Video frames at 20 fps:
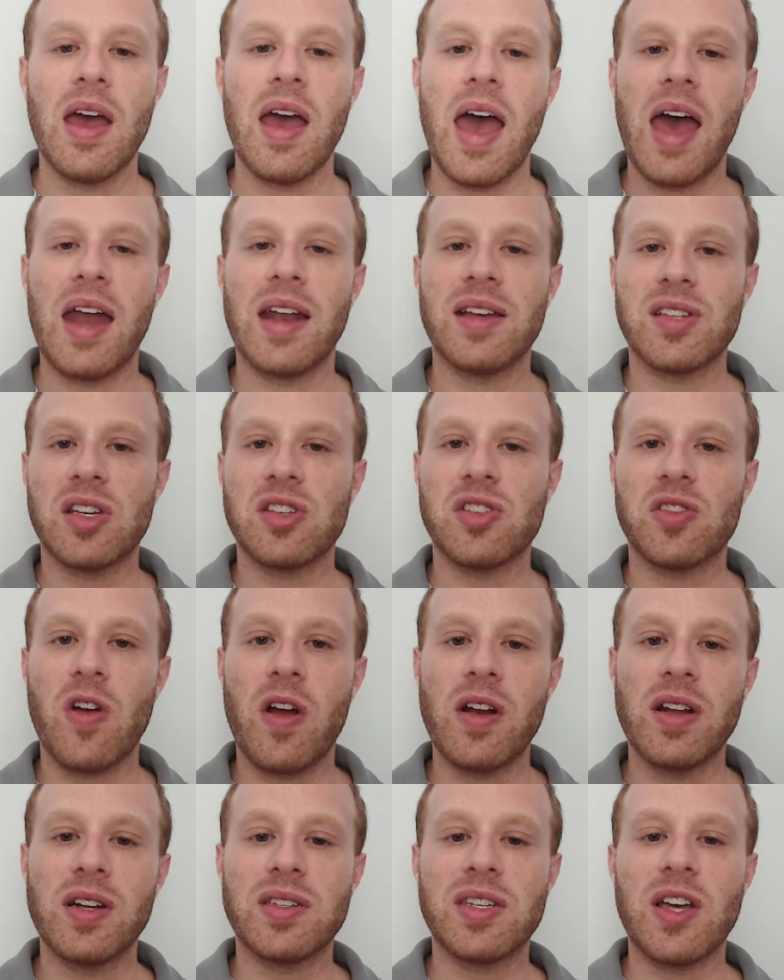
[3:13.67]
And as I
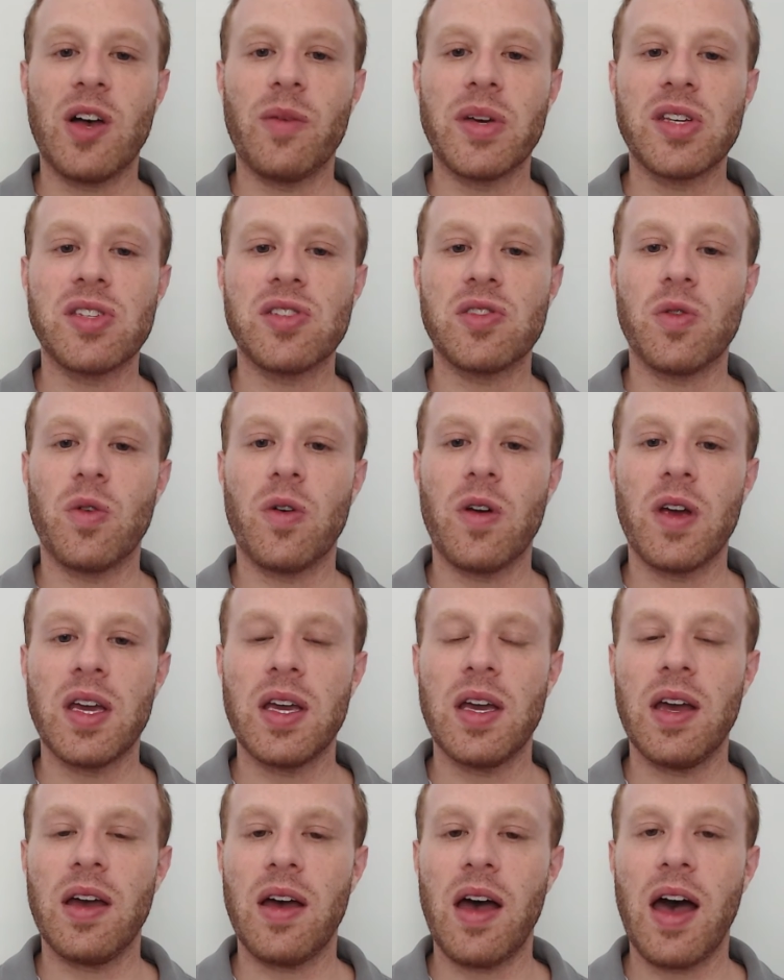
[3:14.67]
started to tell my
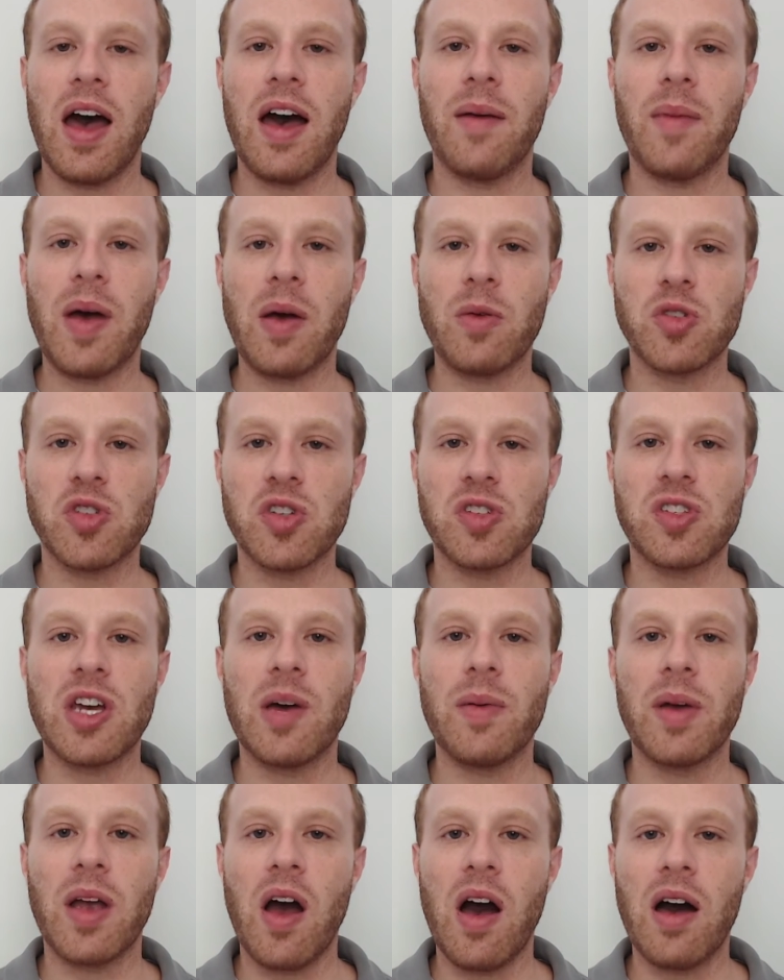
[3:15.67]
story, I was just
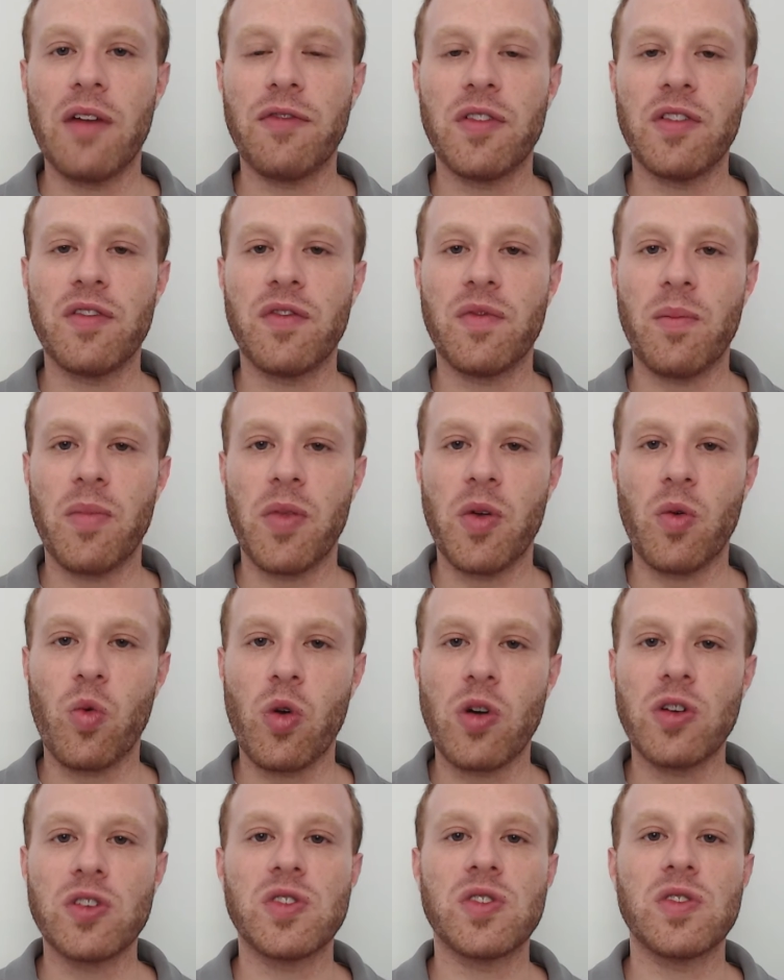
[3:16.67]
coming off of the
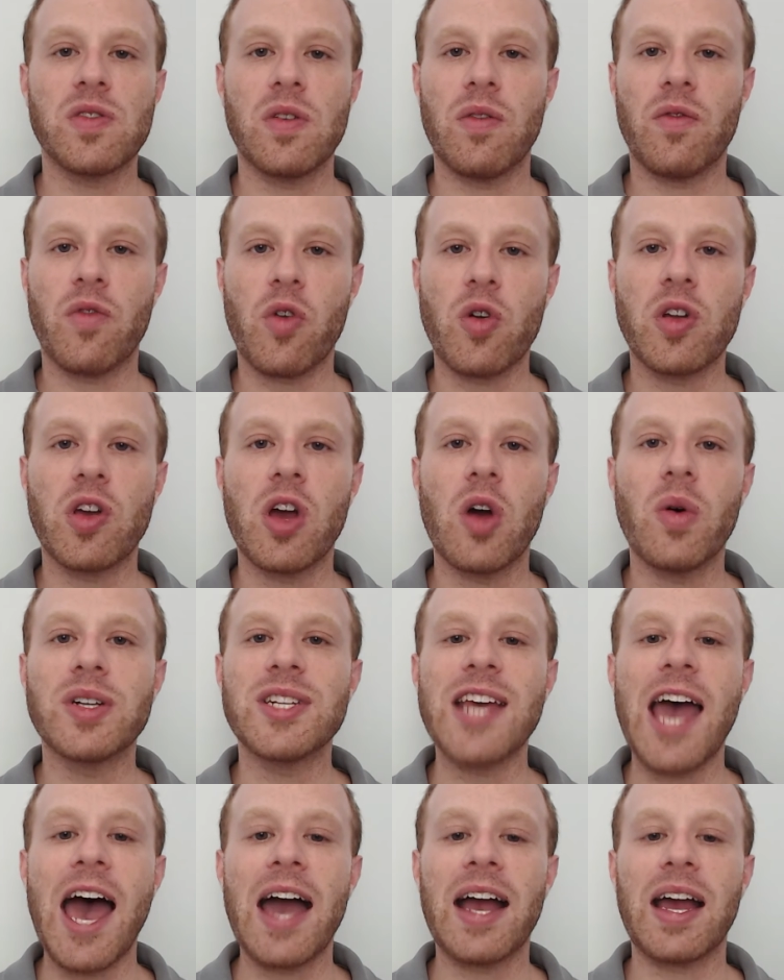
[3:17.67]
worst vertigo
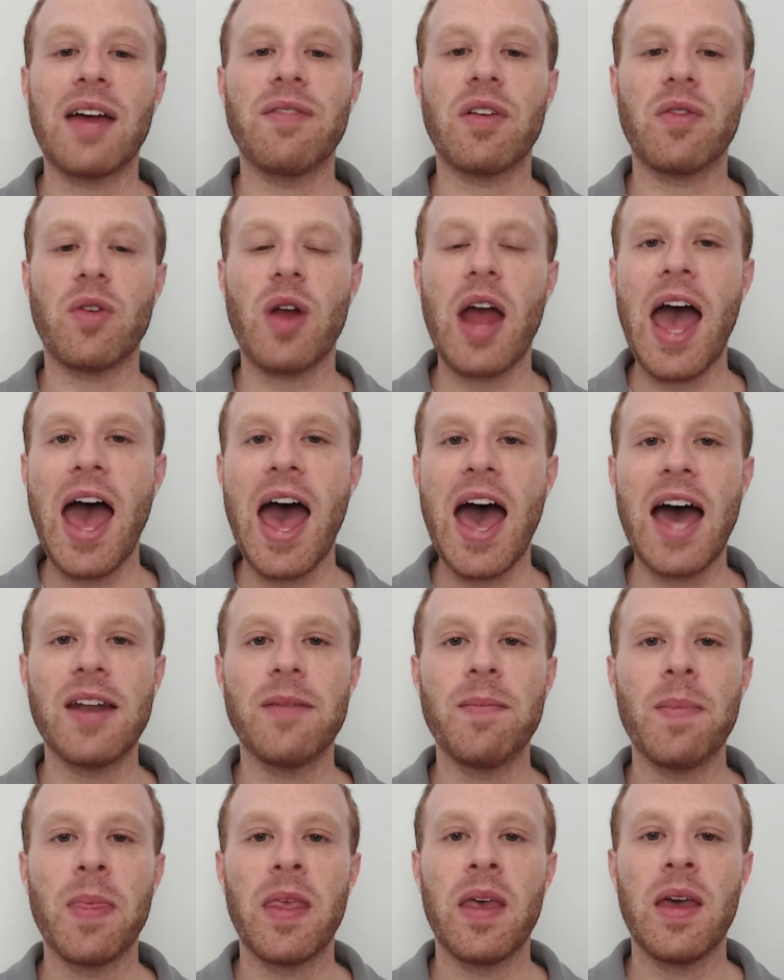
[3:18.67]
attack I've ever had.